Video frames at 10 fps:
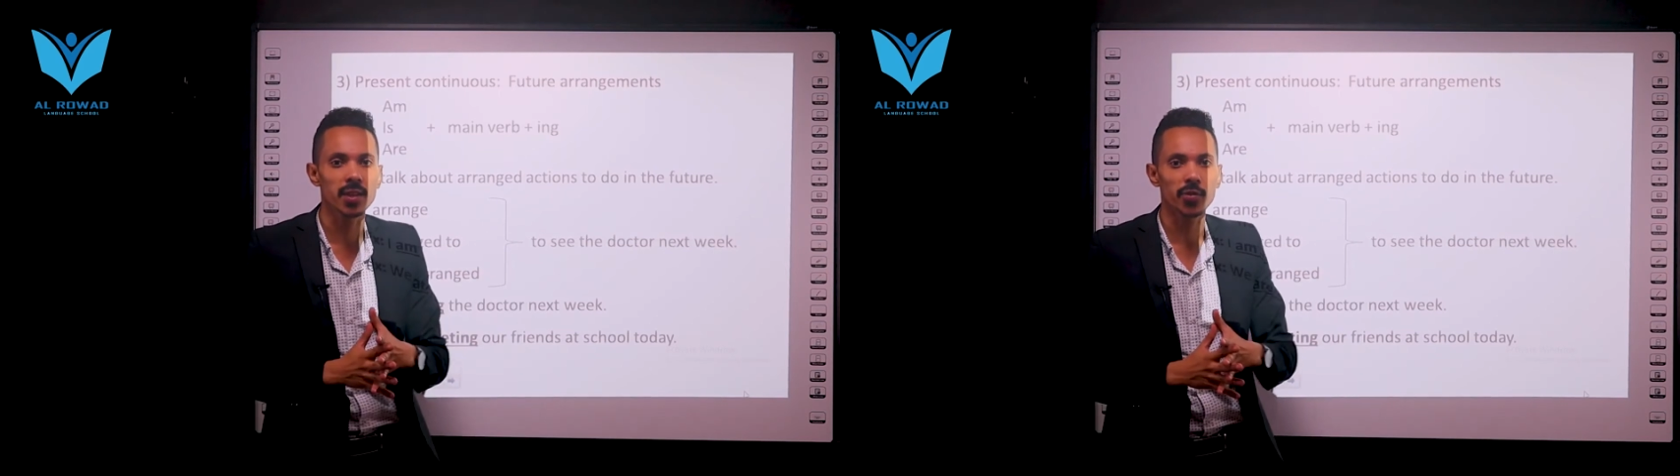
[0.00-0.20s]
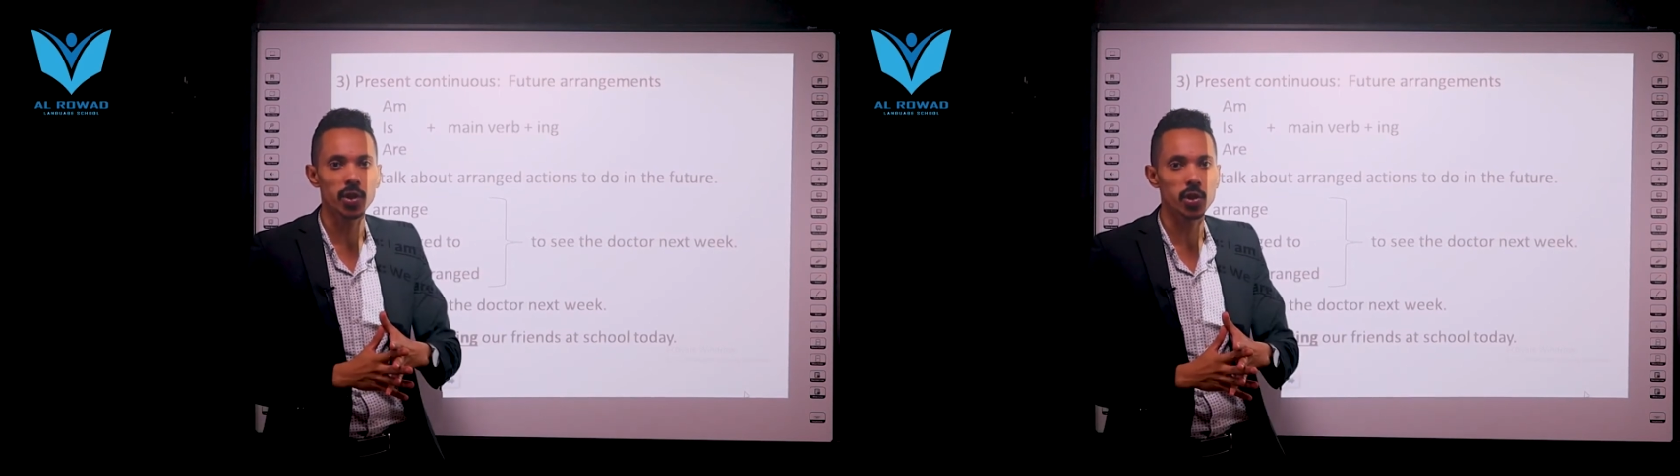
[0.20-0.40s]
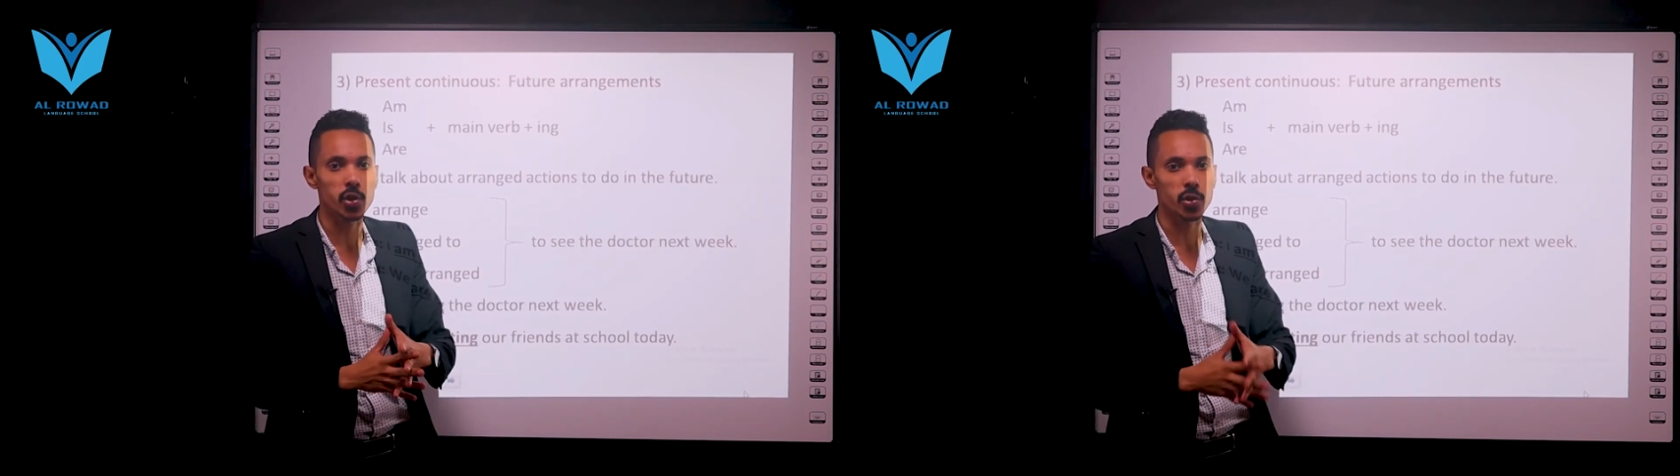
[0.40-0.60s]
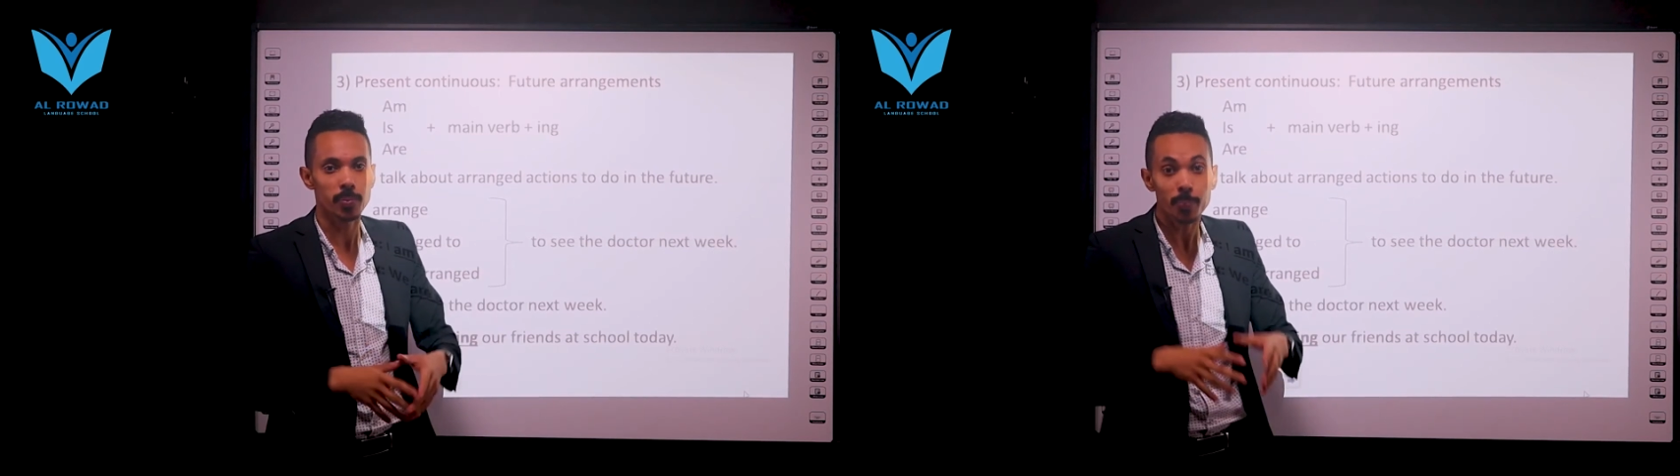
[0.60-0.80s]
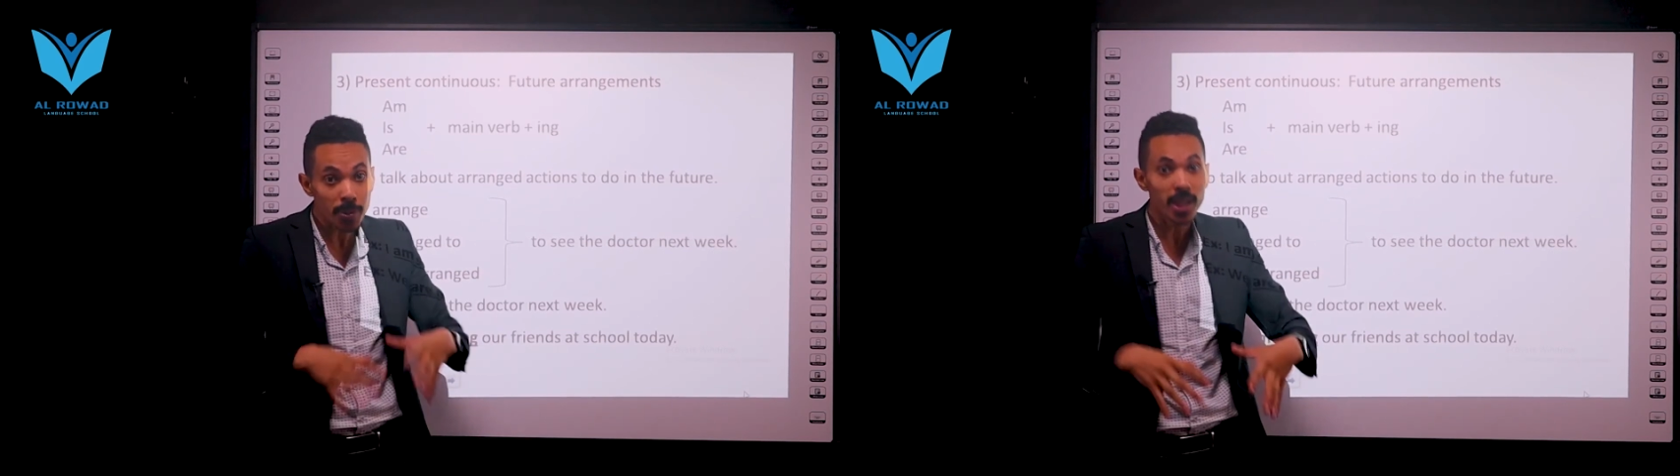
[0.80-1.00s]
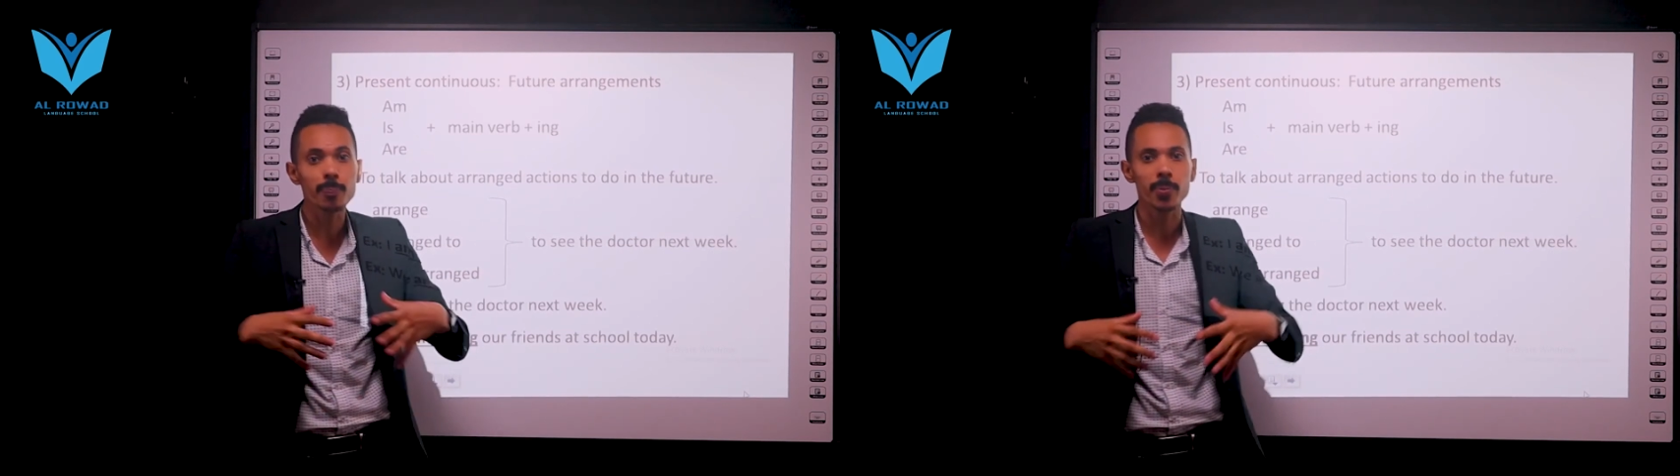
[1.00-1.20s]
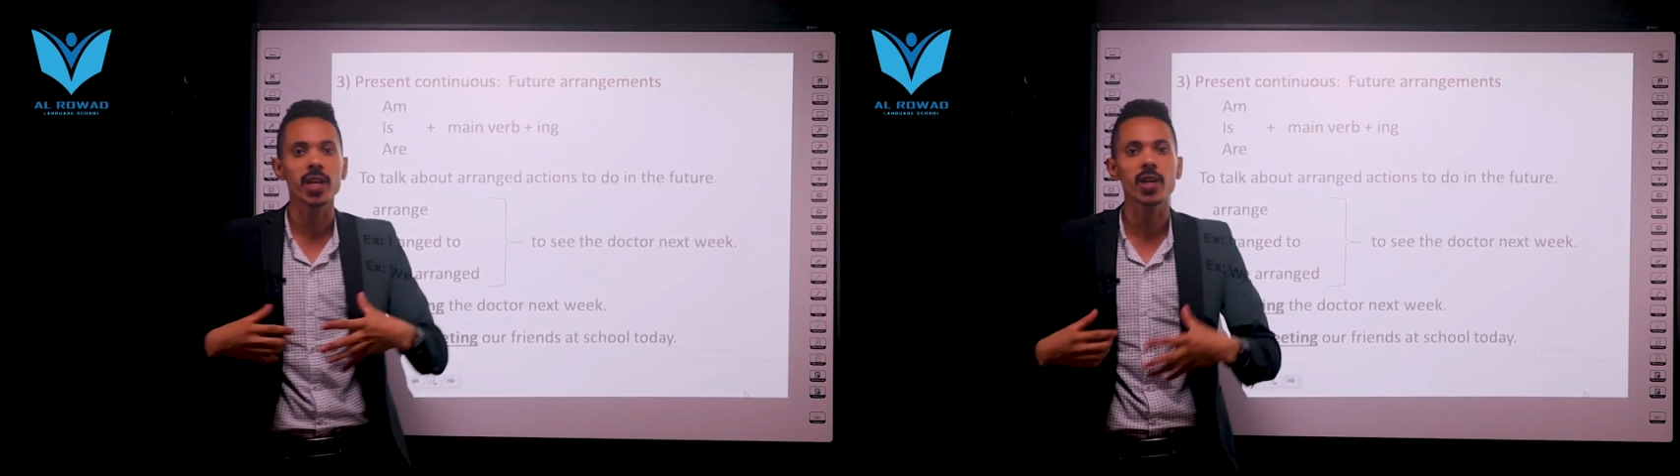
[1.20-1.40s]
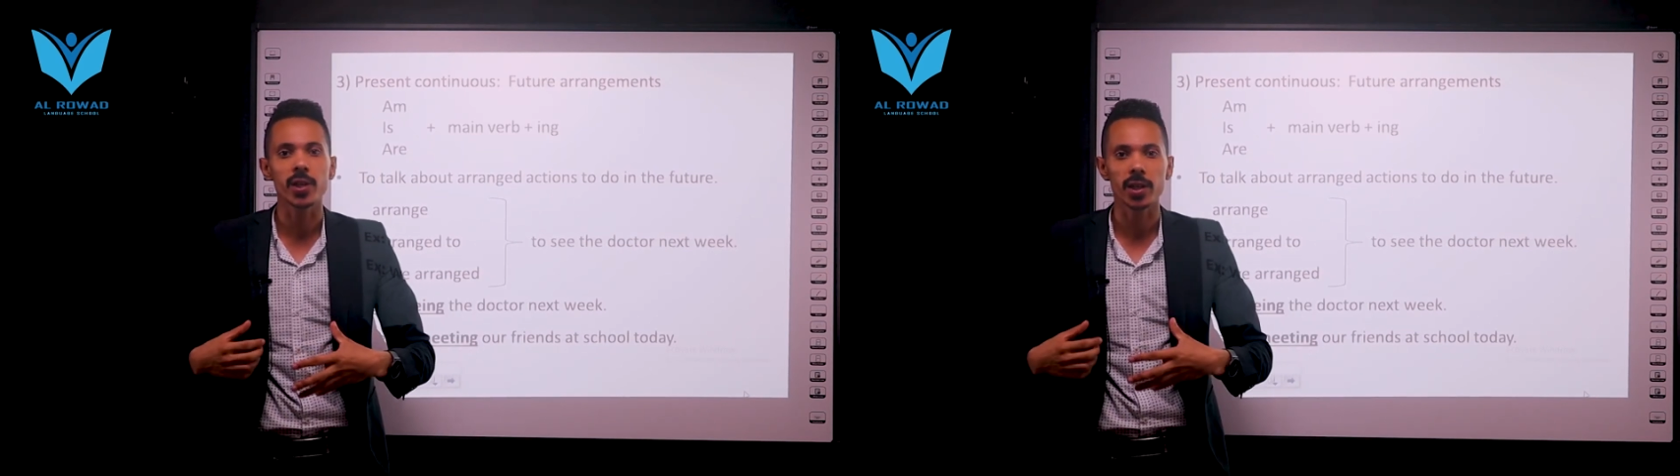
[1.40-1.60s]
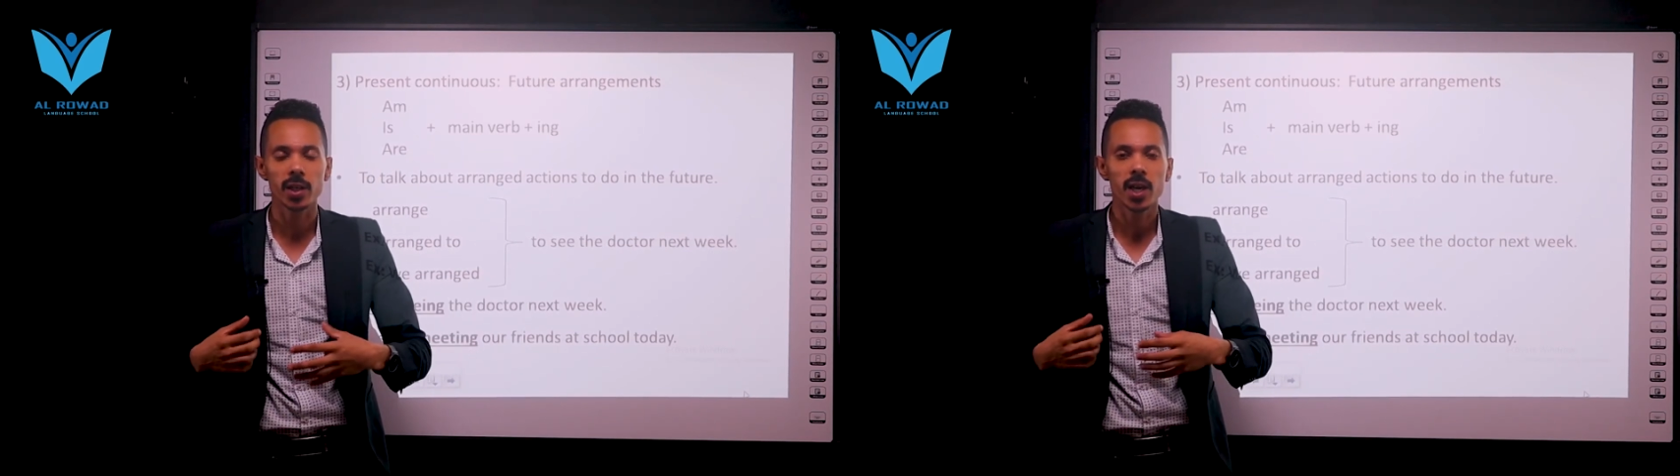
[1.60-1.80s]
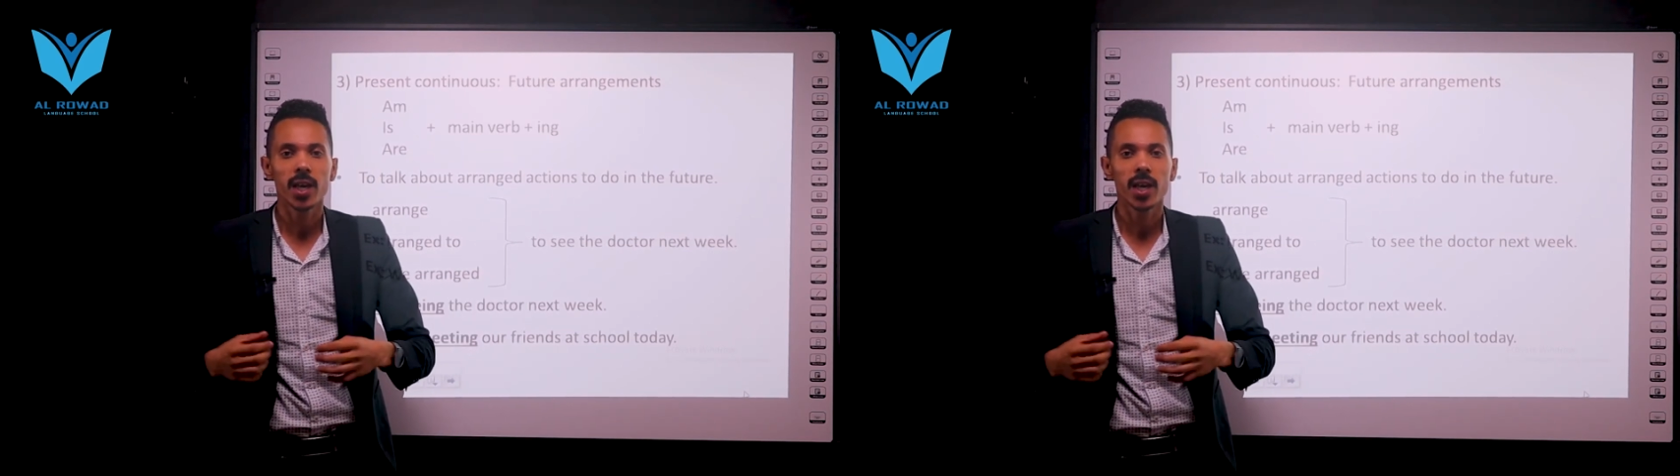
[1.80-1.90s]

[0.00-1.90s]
future, prepare.